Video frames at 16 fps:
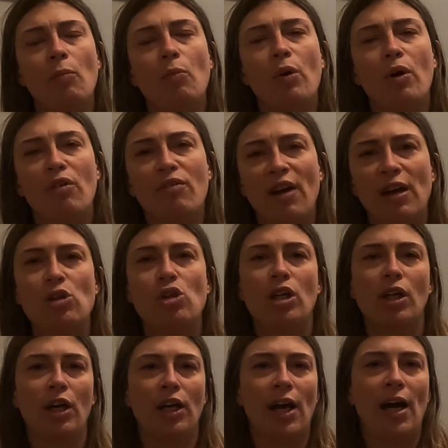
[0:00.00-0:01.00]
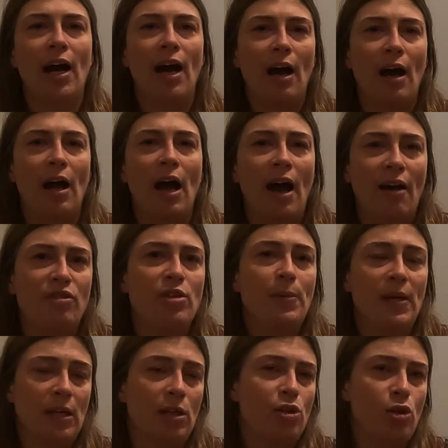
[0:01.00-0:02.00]
we're eventually going to have to
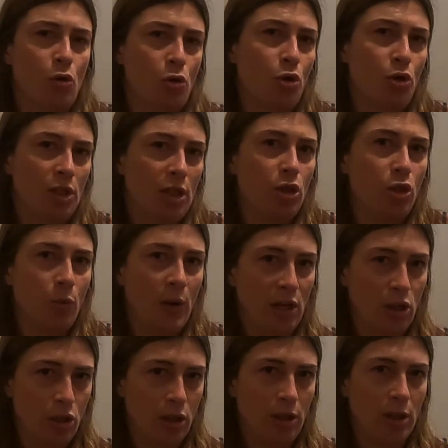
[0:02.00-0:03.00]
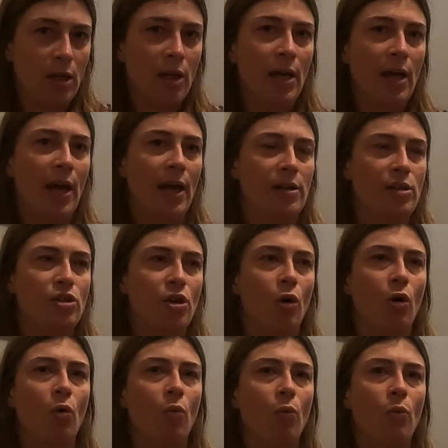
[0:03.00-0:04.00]
be in a social situation. And
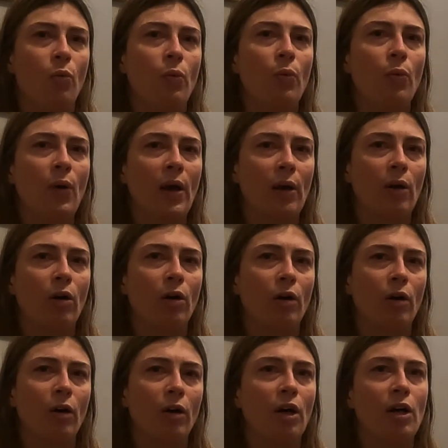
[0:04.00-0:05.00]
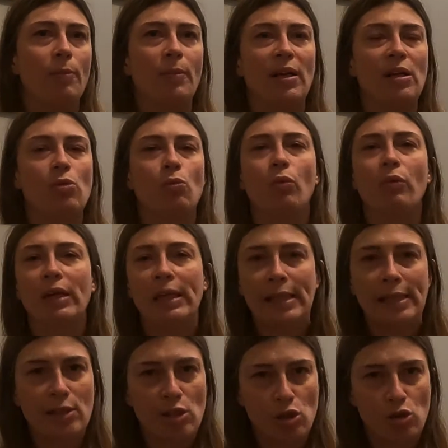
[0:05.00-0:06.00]
so we're going to be
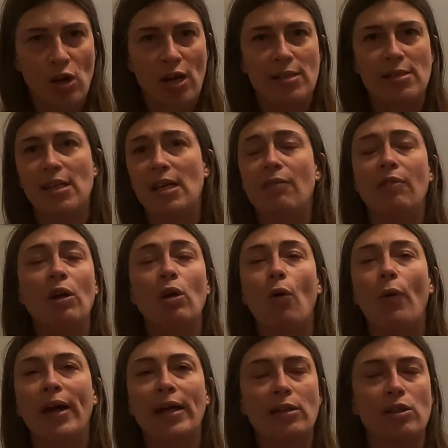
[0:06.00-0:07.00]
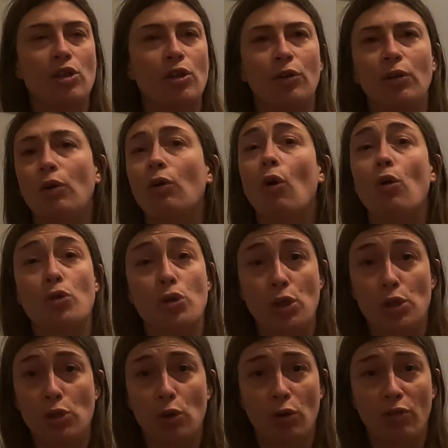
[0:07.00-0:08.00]
really distressed, even going to the grocery
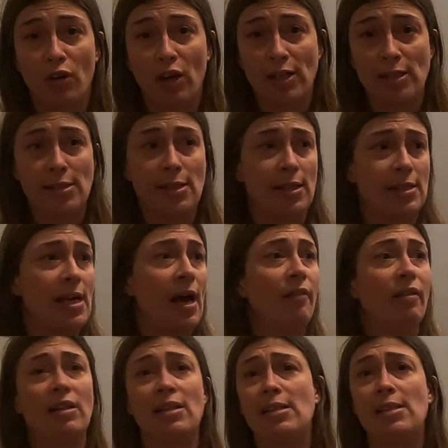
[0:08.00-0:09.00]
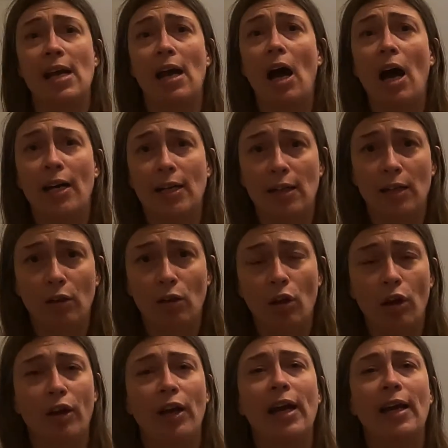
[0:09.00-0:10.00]
store, for instance, having to say hi to the
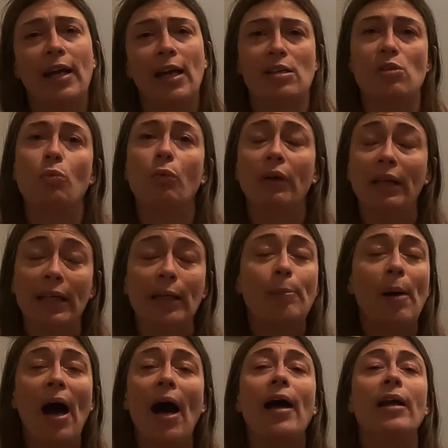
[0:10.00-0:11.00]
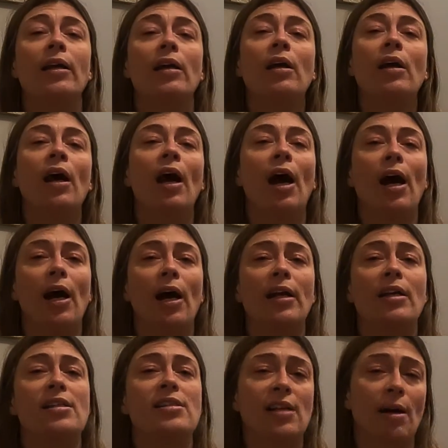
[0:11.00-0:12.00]
clerk. It gets really bad
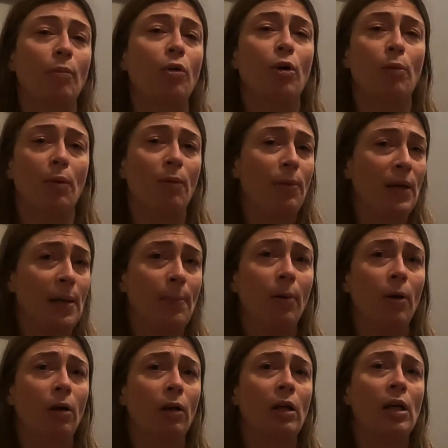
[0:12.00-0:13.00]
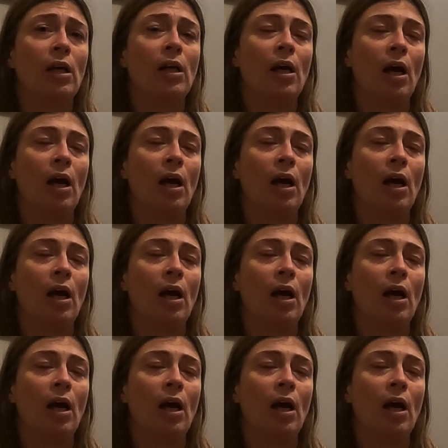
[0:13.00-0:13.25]
in a subgroup of people.